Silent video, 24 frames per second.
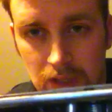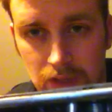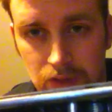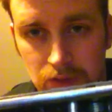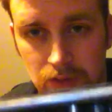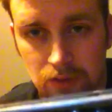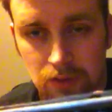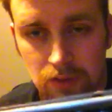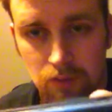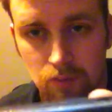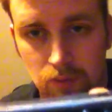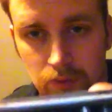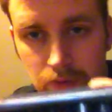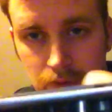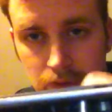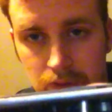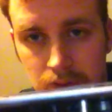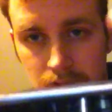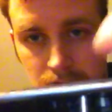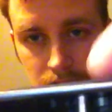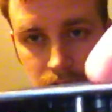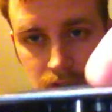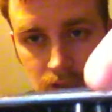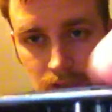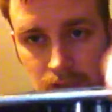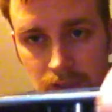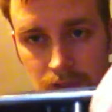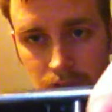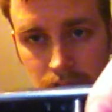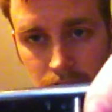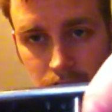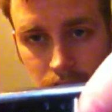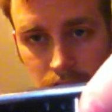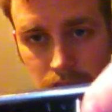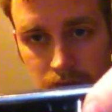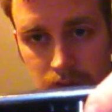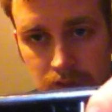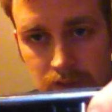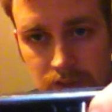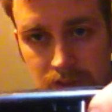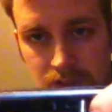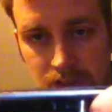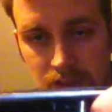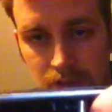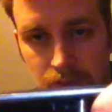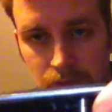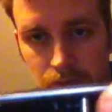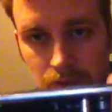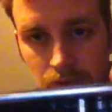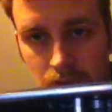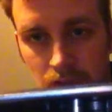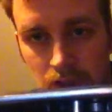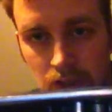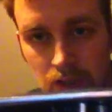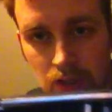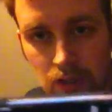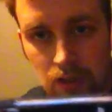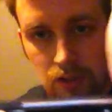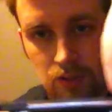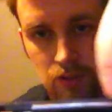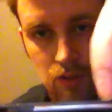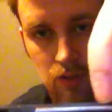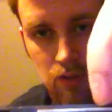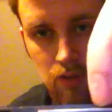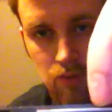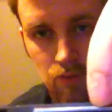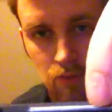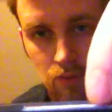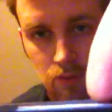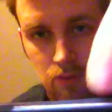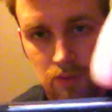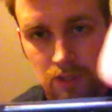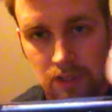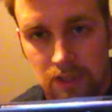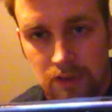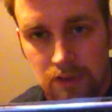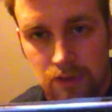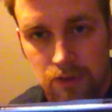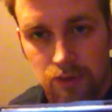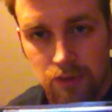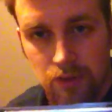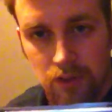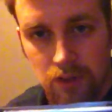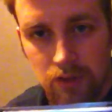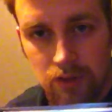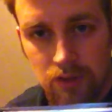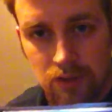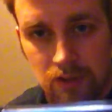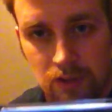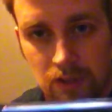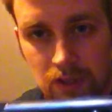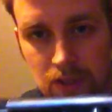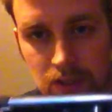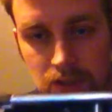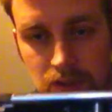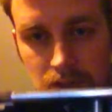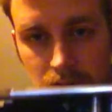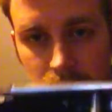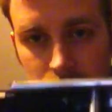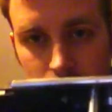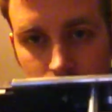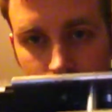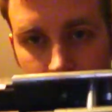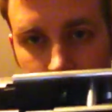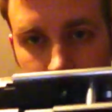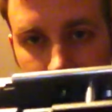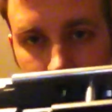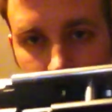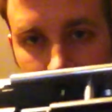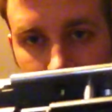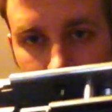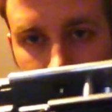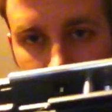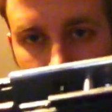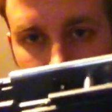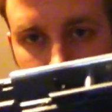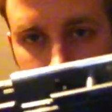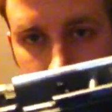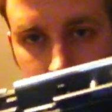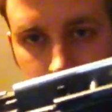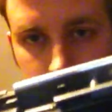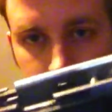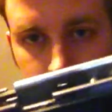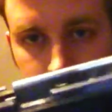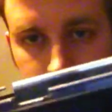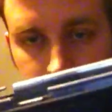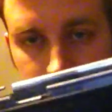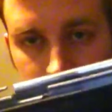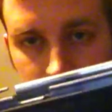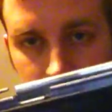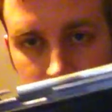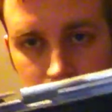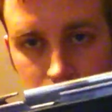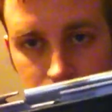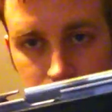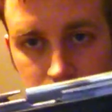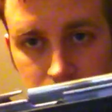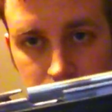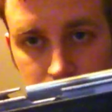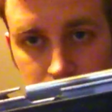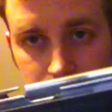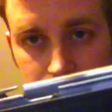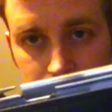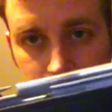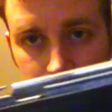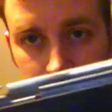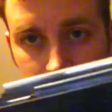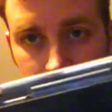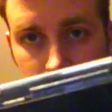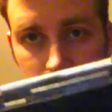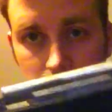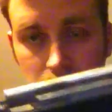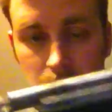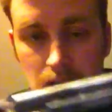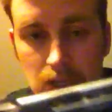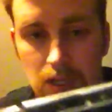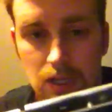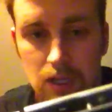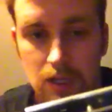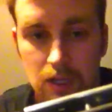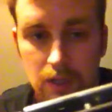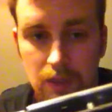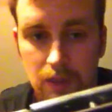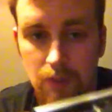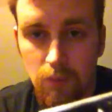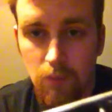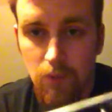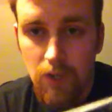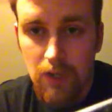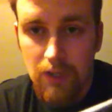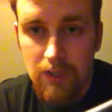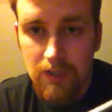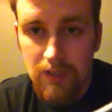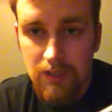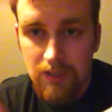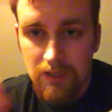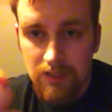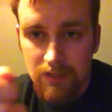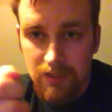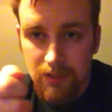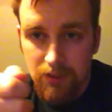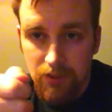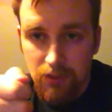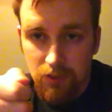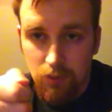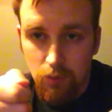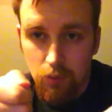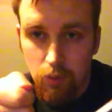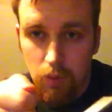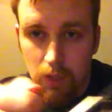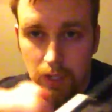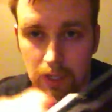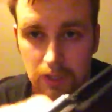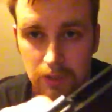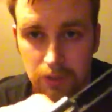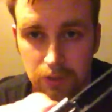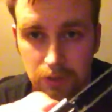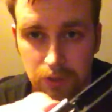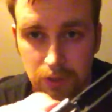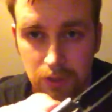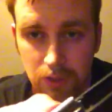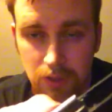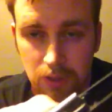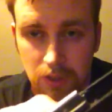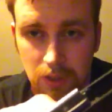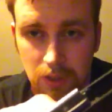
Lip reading: actually, with this all disassembled, you can rotate the trigger so that it's all the way back out to the front. And then what I did is I just wedged